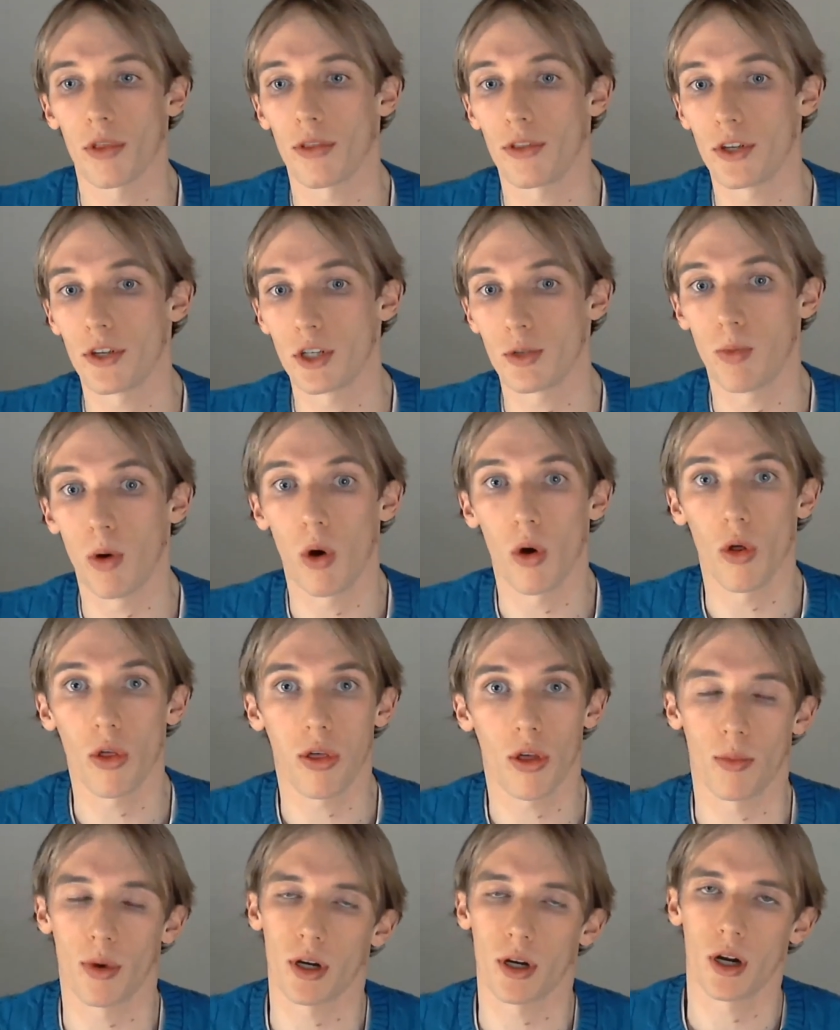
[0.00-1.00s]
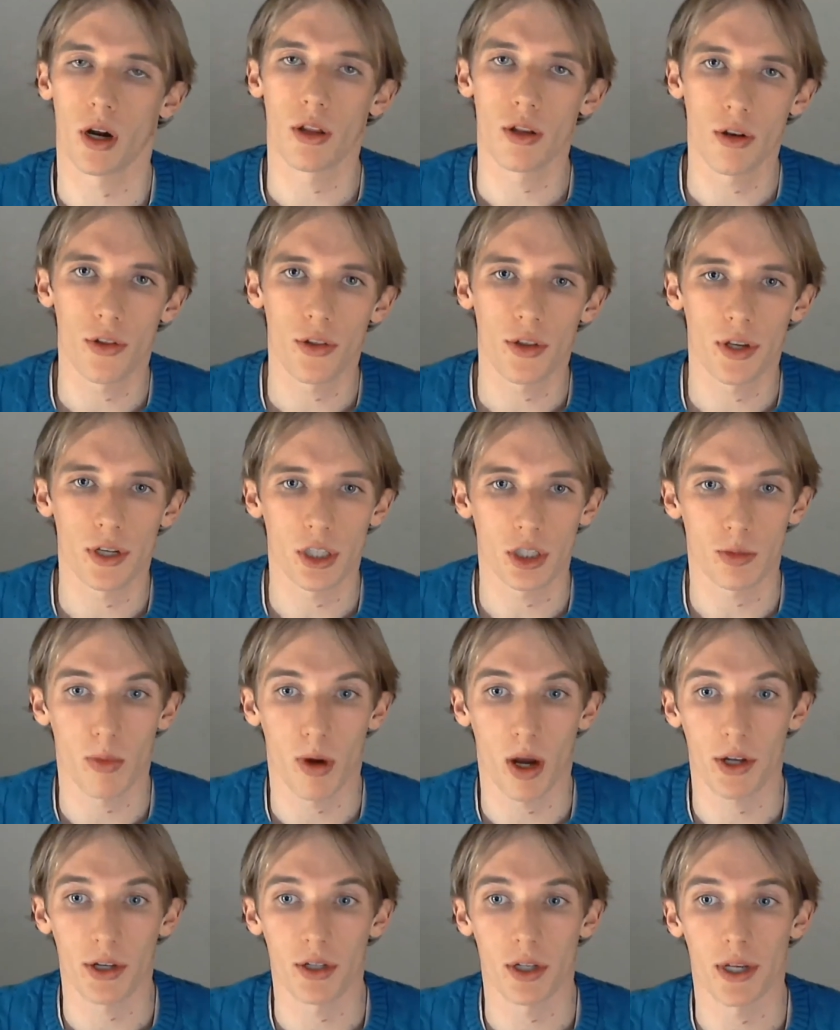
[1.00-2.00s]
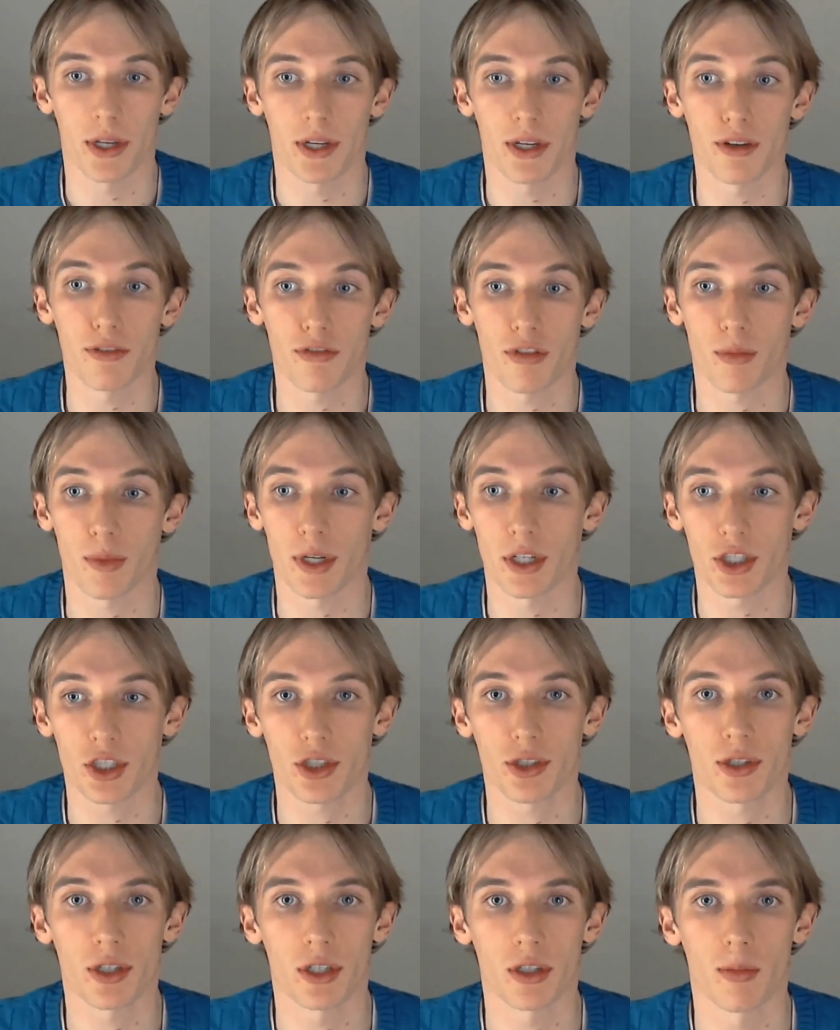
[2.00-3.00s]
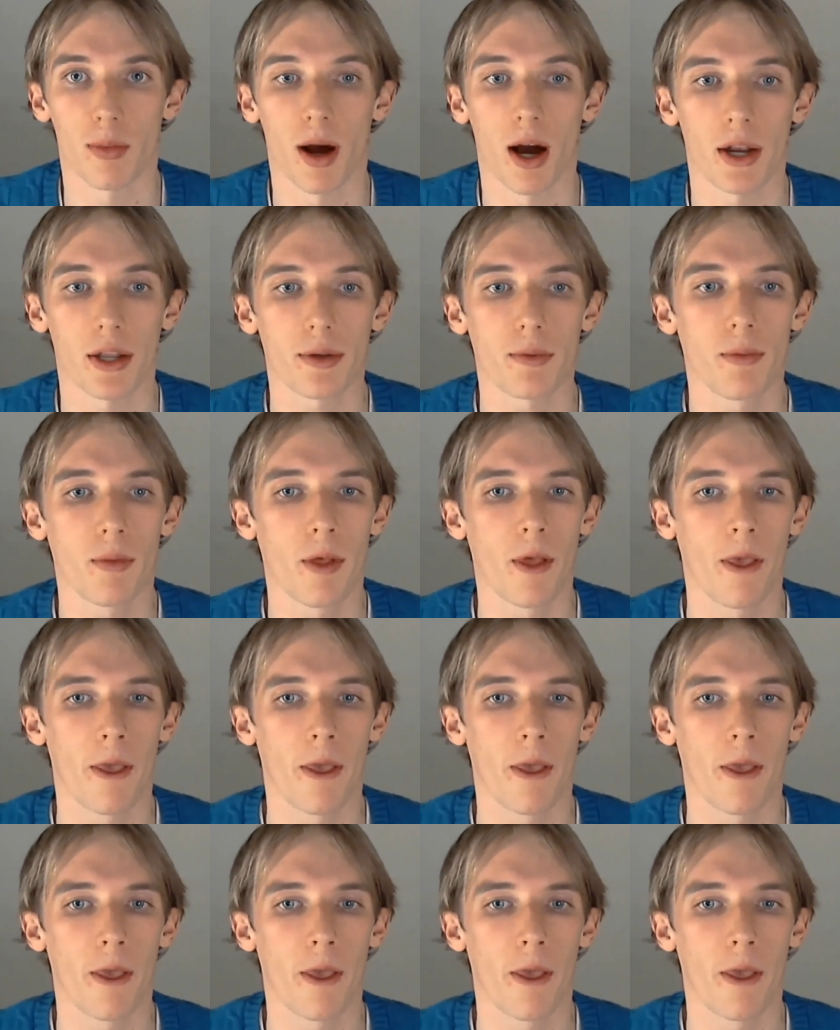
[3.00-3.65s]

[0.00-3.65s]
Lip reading: These both, among other things, modulate inflammation in your body.